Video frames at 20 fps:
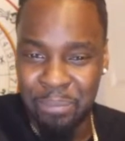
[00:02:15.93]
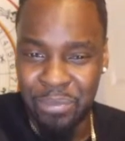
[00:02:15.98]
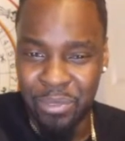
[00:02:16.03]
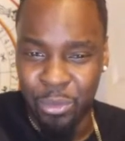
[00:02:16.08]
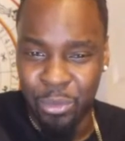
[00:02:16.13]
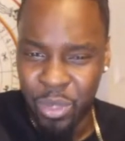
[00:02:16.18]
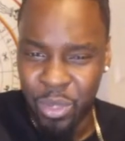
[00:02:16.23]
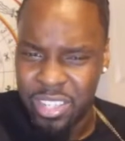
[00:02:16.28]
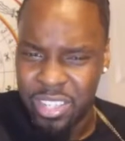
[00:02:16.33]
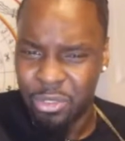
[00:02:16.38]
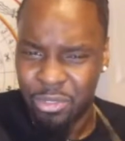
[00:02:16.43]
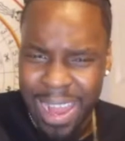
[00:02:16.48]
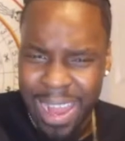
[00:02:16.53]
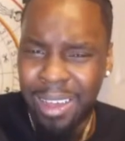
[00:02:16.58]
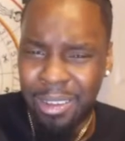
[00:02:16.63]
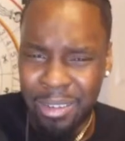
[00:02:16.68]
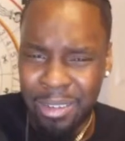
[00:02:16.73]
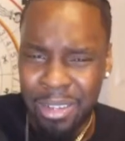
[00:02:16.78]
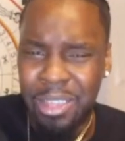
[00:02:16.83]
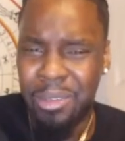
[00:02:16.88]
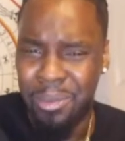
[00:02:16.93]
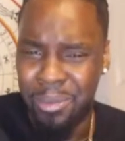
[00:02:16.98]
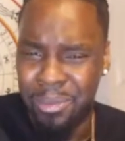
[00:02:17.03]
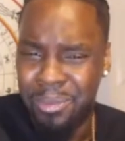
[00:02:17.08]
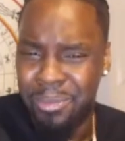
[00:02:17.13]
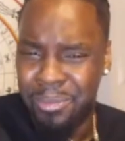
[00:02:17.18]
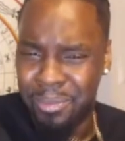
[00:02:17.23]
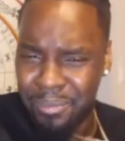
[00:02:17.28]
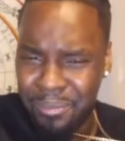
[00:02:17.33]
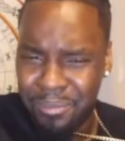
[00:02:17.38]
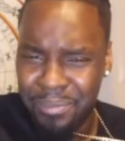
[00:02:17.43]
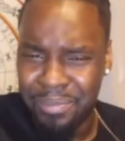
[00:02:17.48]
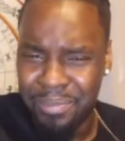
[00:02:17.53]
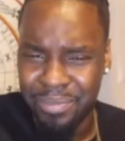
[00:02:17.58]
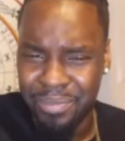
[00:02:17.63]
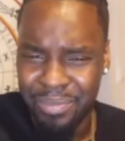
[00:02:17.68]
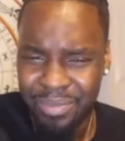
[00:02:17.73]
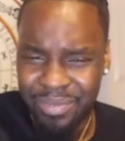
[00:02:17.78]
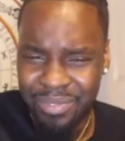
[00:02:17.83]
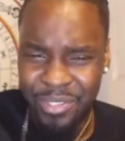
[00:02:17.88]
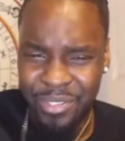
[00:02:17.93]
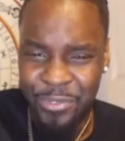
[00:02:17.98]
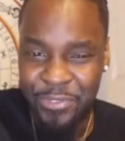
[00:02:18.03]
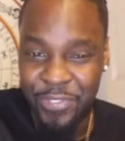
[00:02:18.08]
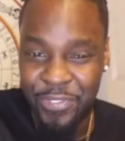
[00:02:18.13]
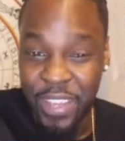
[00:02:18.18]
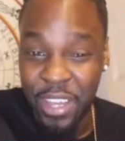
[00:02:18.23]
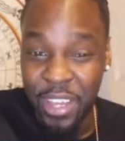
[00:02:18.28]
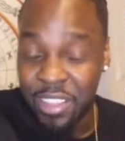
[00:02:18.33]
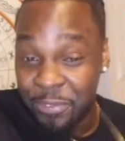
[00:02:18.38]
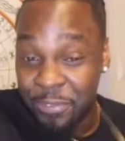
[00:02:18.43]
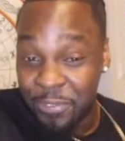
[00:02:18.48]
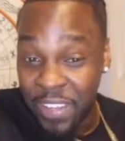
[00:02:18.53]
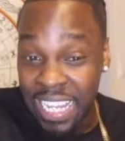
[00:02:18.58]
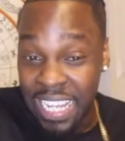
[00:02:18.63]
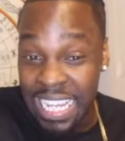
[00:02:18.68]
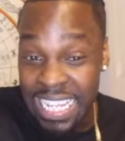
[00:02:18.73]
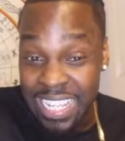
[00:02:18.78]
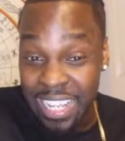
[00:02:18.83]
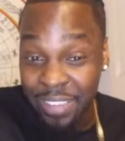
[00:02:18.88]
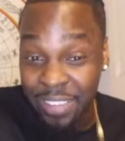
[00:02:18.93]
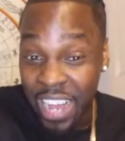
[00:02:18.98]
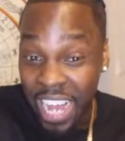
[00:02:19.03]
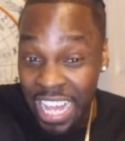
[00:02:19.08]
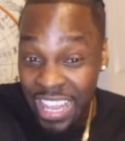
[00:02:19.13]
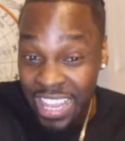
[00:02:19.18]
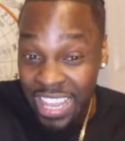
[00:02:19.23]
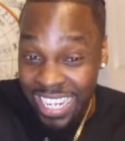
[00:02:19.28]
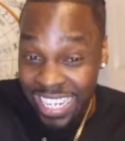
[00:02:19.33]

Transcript: What's around you? Feel the feelings of others.